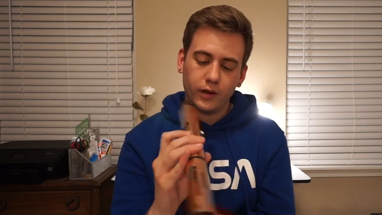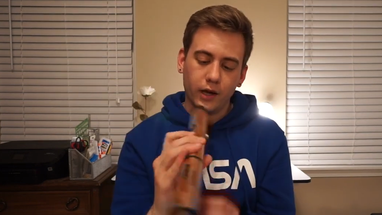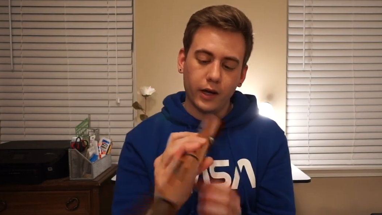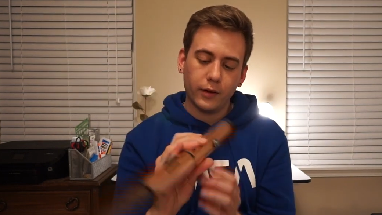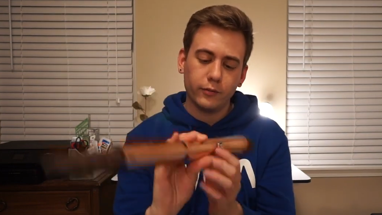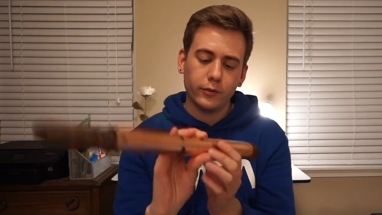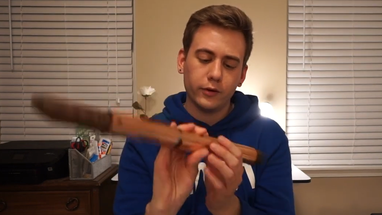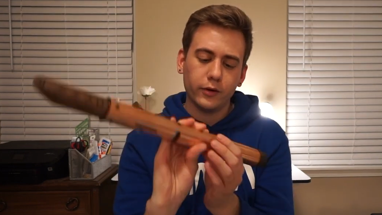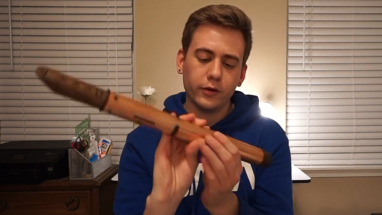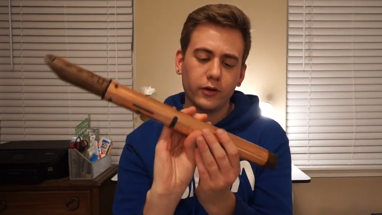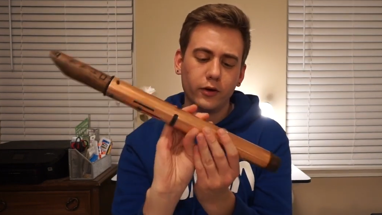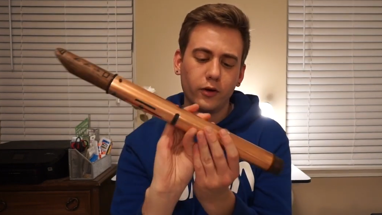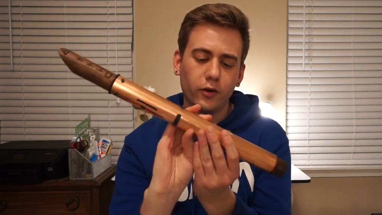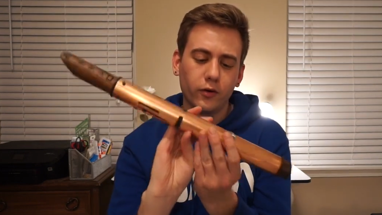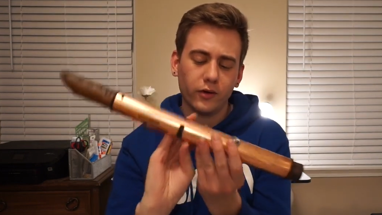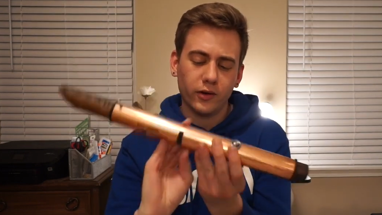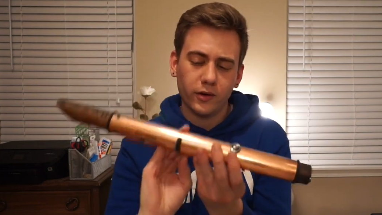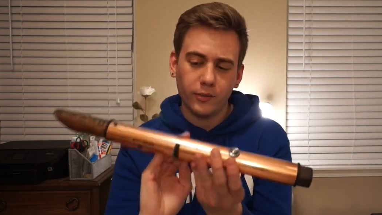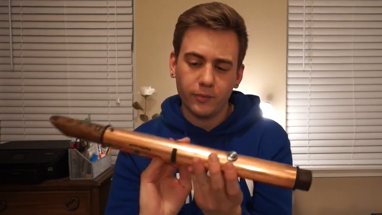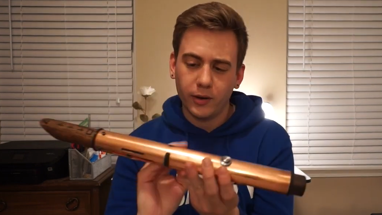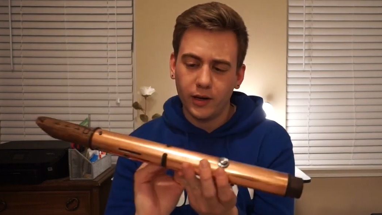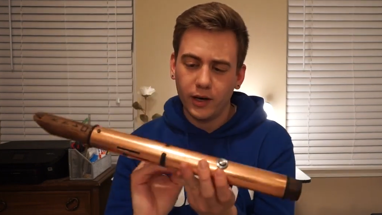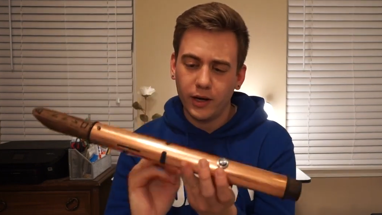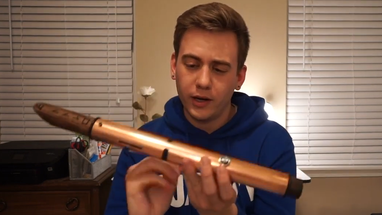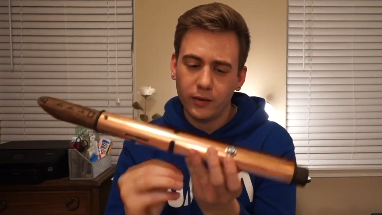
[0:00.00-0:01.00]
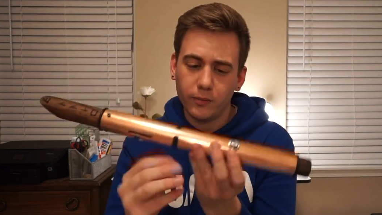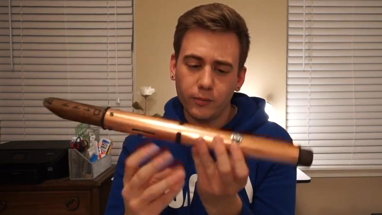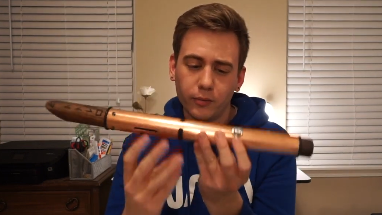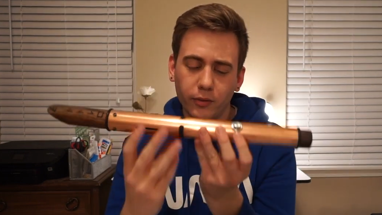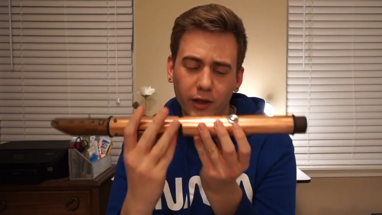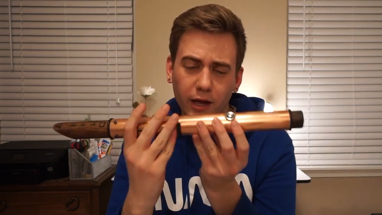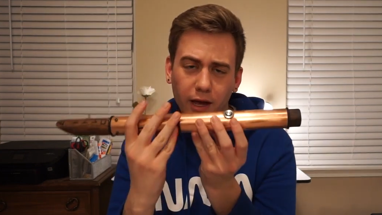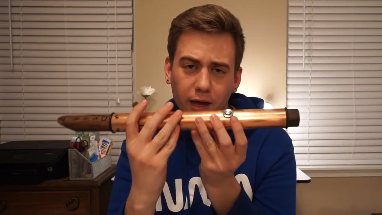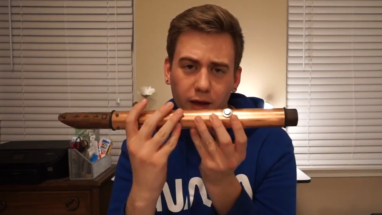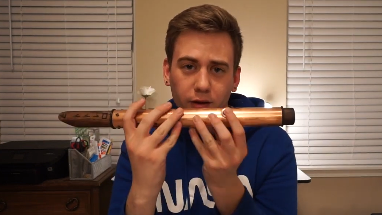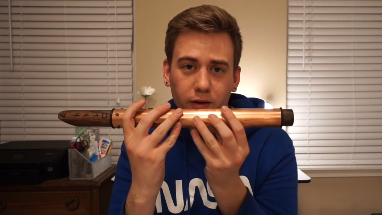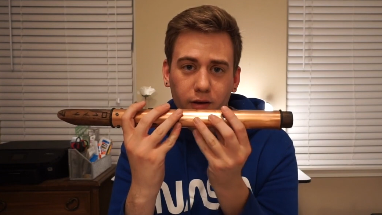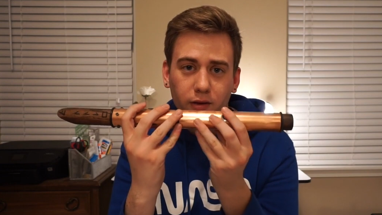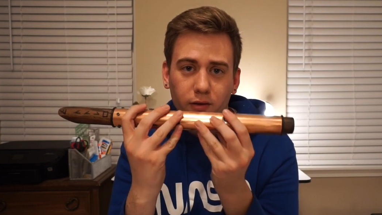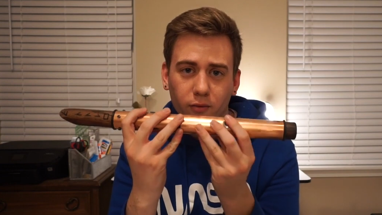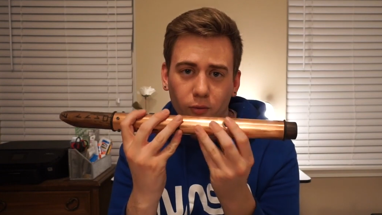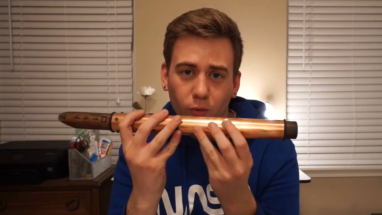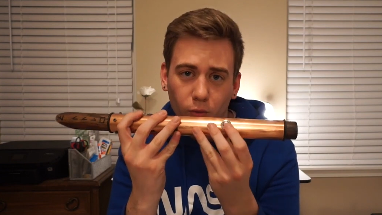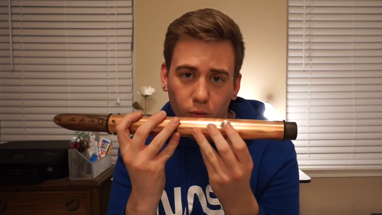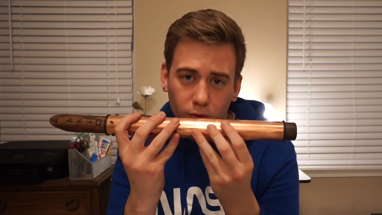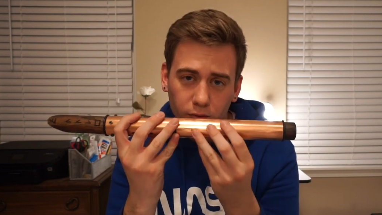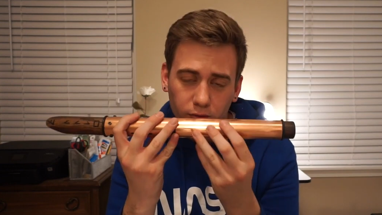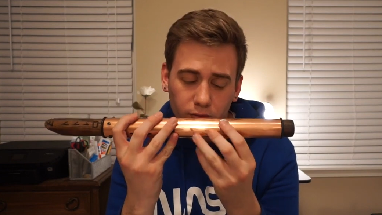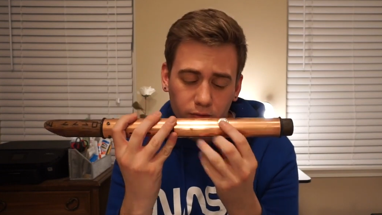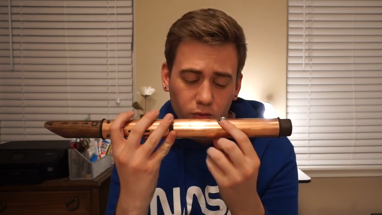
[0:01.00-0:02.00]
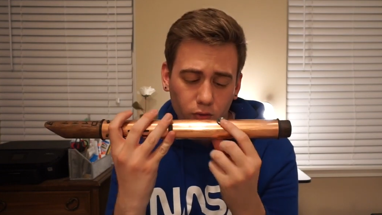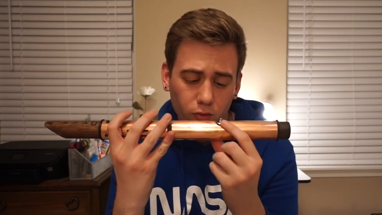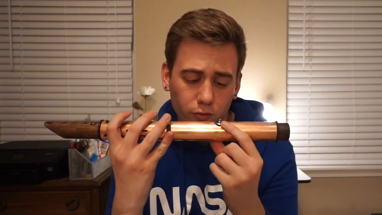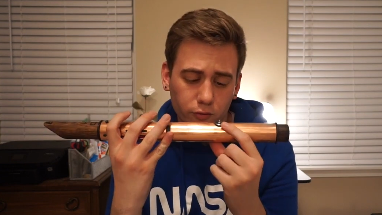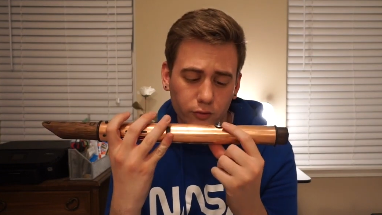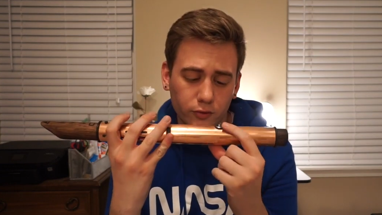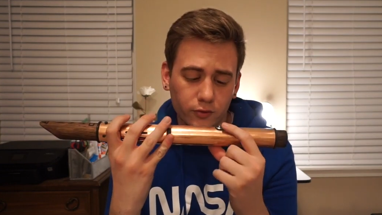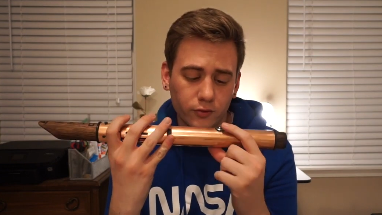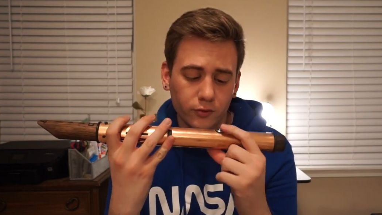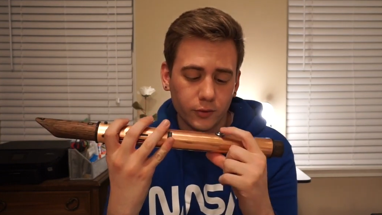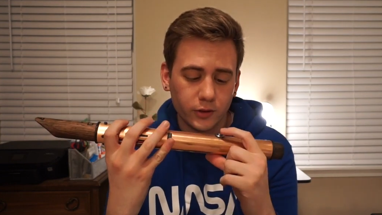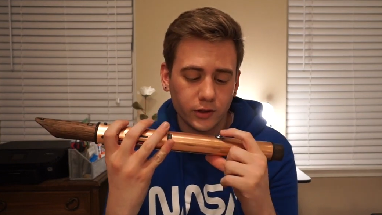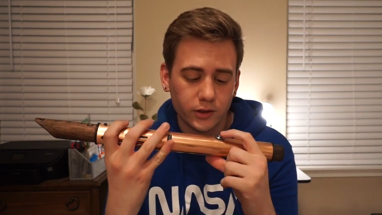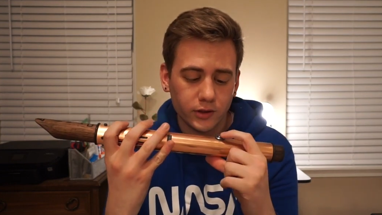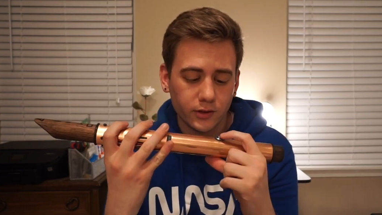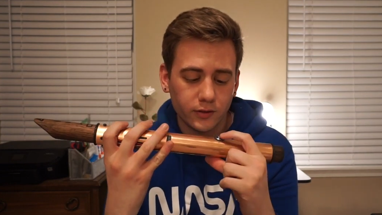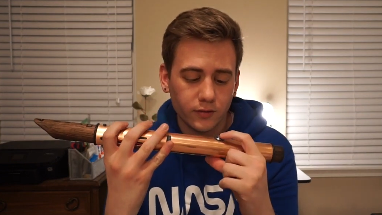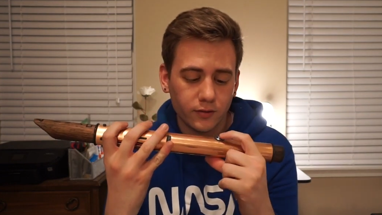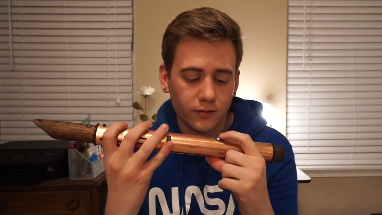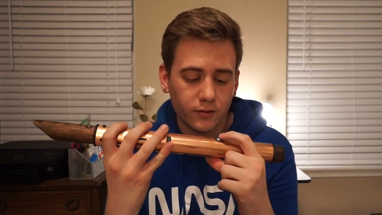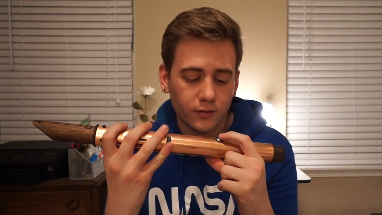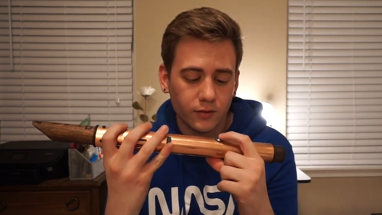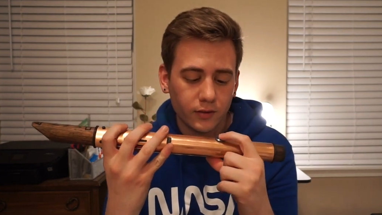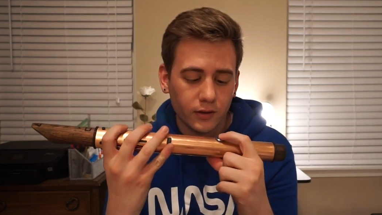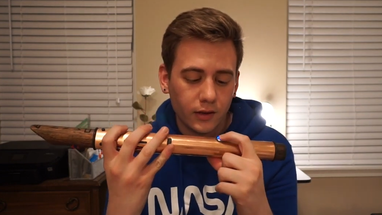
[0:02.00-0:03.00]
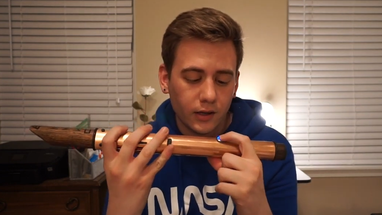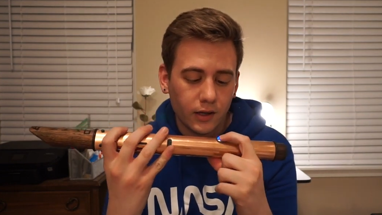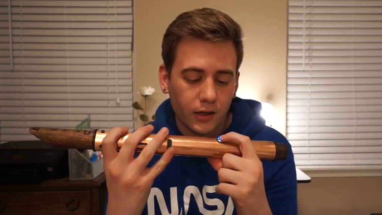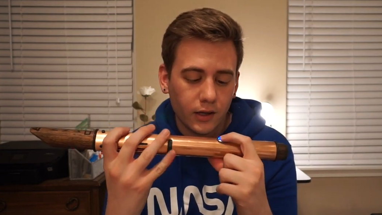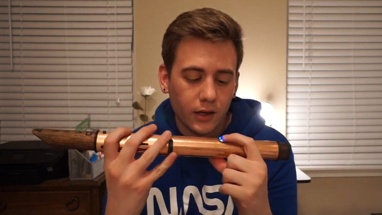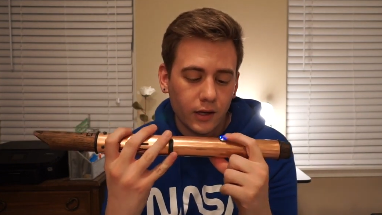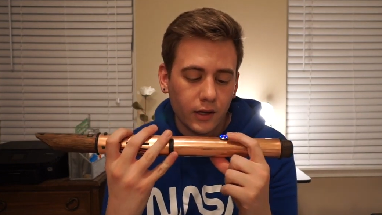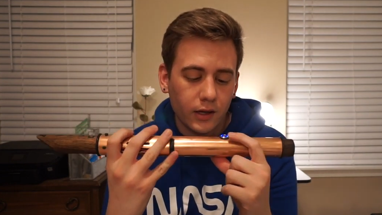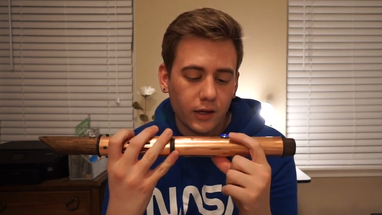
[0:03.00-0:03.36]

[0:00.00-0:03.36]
I really only buy black or silver switches,